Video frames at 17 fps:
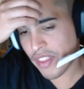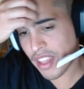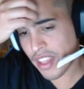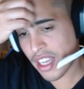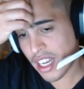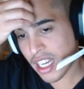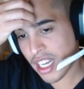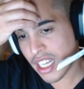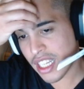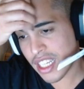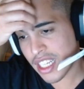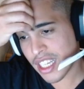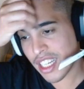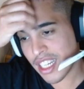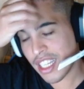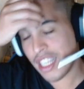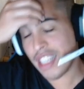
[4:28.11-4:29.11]

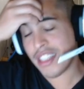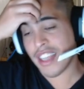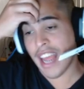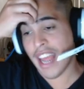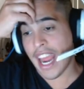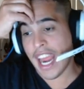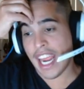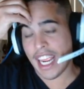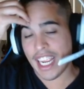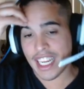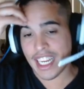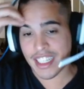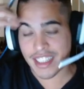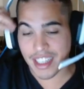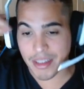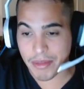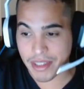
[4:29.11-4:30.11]

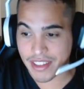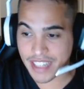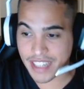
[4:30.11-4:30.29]
AEW.